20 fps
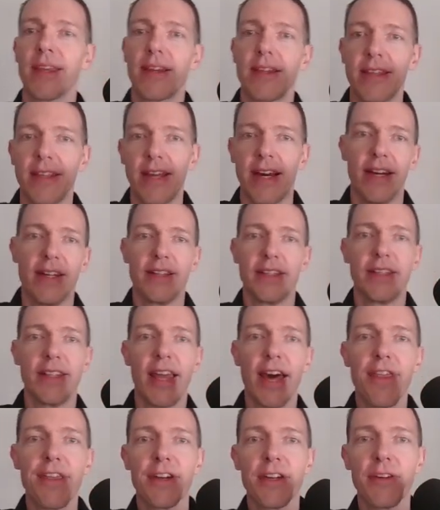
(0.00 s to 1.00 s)

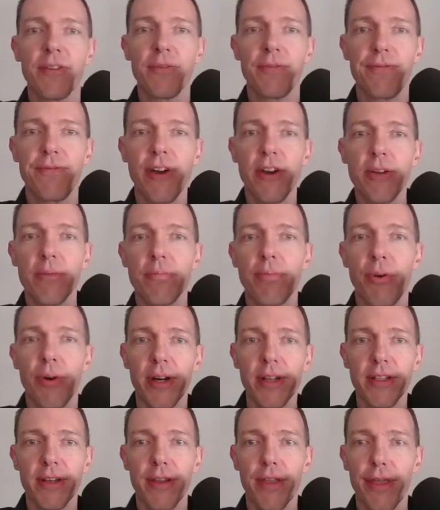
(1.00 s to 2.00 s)
another very
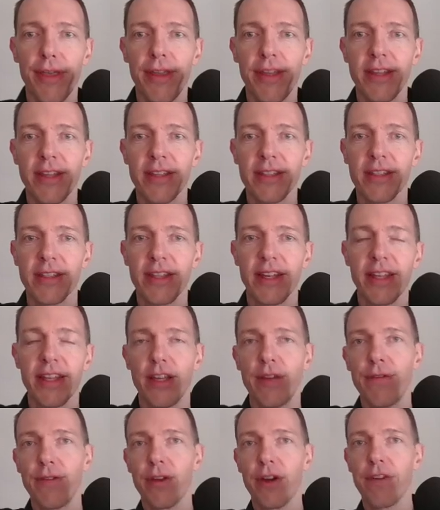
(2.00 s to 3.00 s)
important thing is, like,
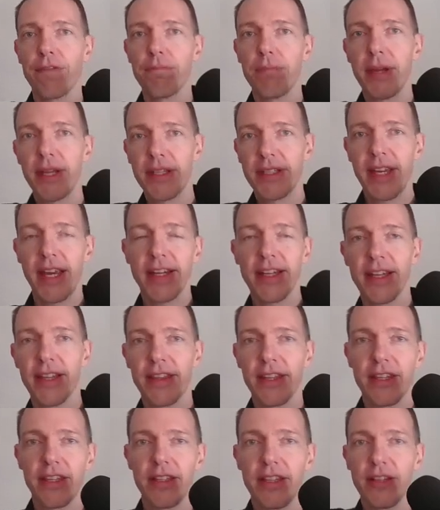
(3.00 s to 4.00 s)
if you have big data
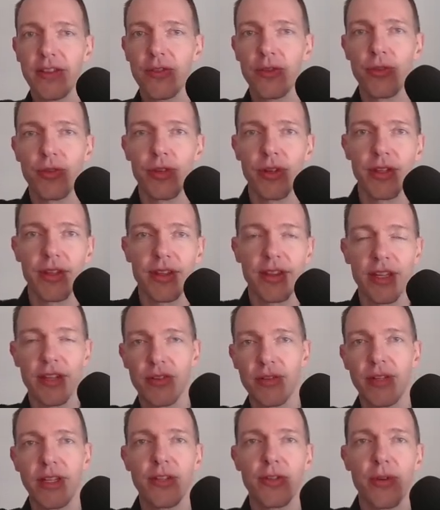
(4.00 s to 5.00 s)
that
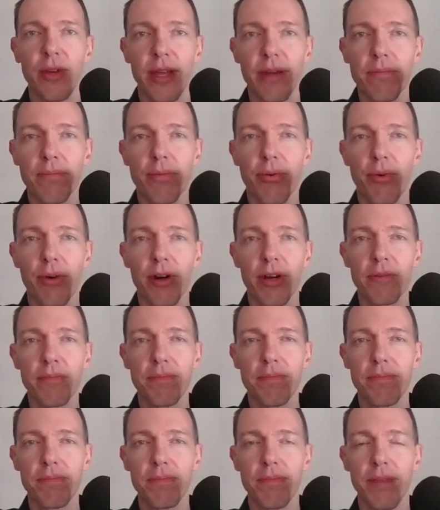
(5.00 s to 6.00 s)
you need to import,
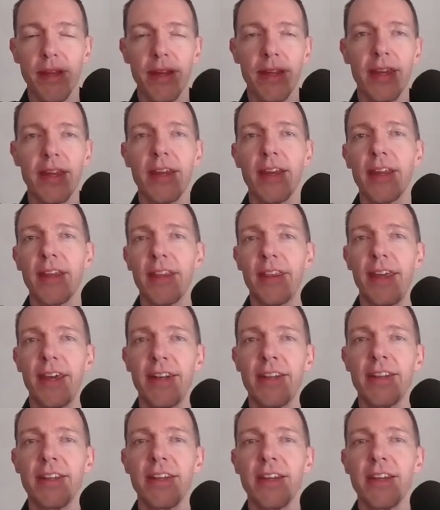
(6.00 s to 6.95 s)
then